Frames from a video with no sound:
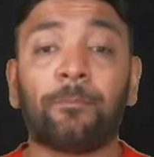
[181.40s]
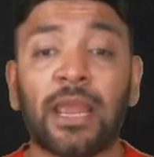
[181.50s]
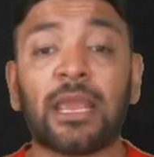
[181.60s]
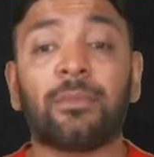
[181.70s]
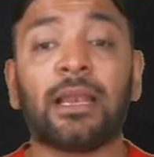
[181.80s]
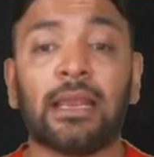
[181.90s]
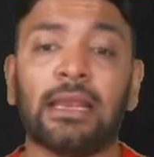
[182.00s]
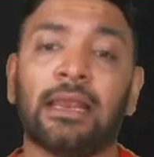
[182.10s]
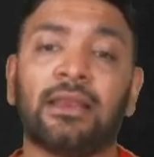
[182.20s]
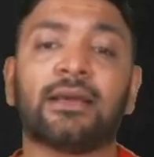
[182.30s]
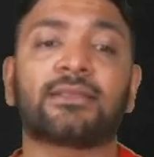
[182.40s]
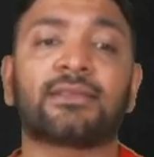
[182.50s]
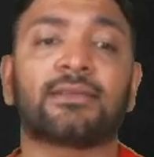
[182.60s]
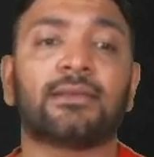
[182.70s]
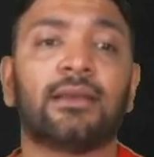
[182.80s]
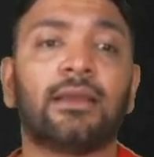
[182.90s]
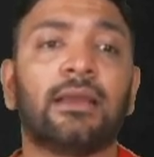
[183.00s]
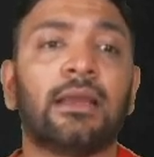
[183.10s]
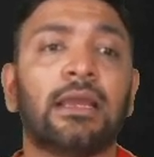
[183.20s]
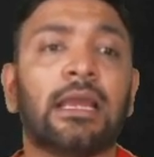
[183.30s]
payable in arrears.
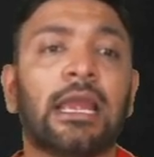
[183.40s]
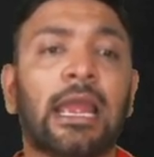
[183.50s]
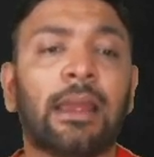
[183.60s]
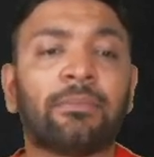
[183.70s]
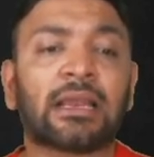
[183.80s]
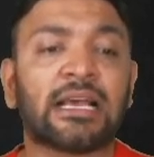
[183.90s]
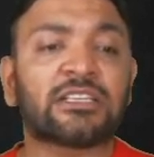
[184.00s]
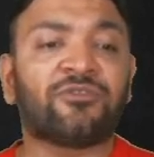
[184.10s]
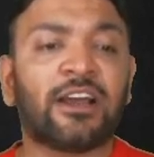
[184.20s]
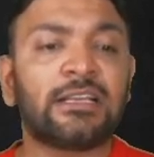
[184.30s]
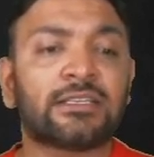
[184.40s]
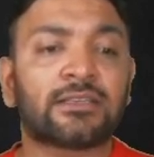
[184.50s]
M classifies